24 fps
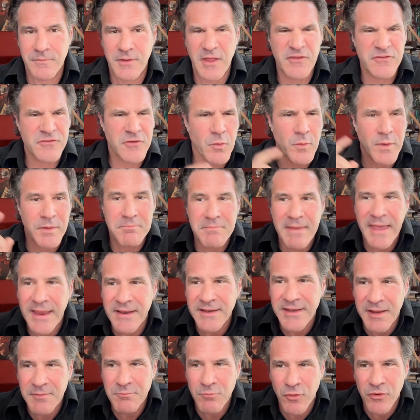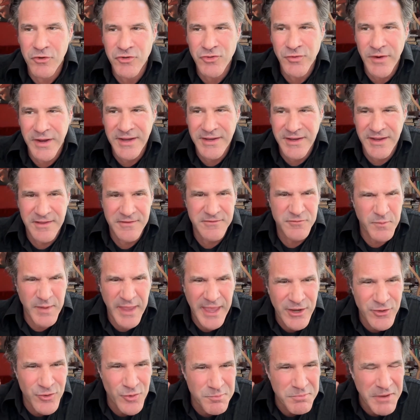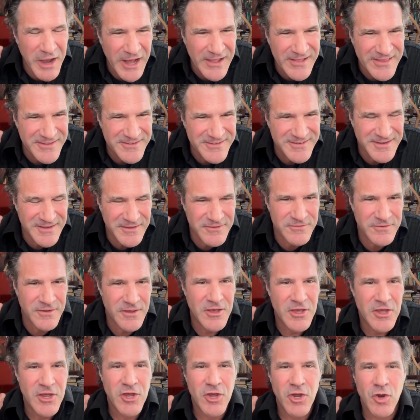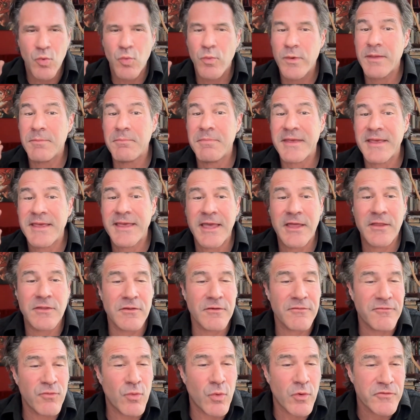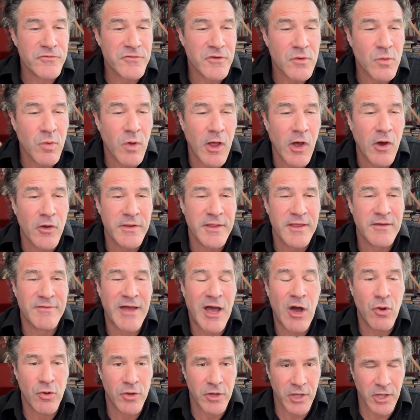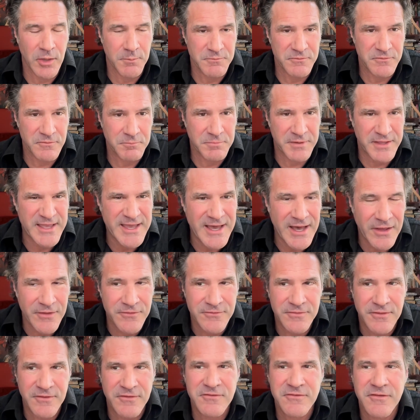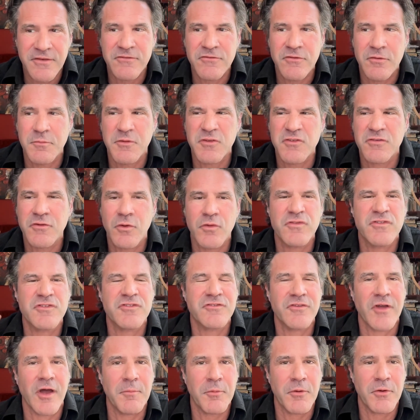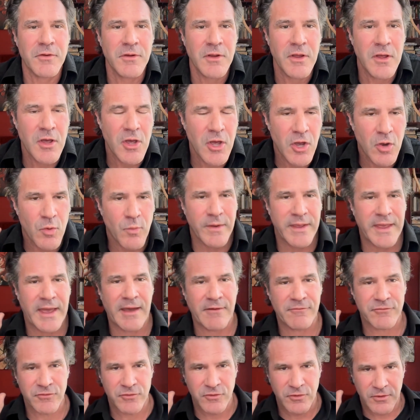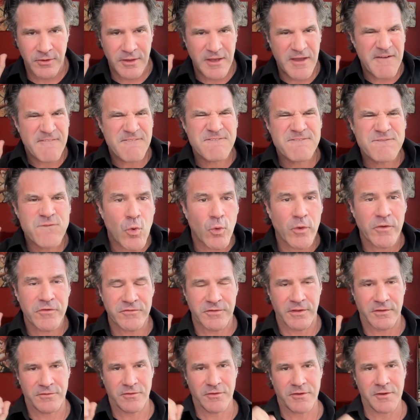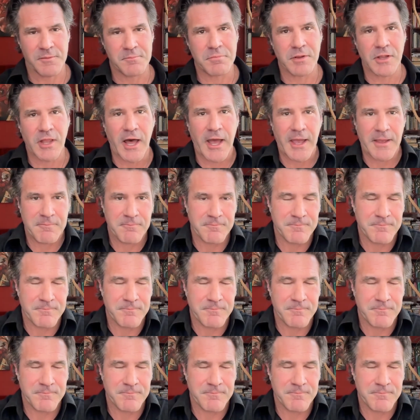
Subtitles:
And so we mandate more trainings. We add new policies. We begin to force equality of outcomes. Because the system is so stubborn, we have to force it to comply.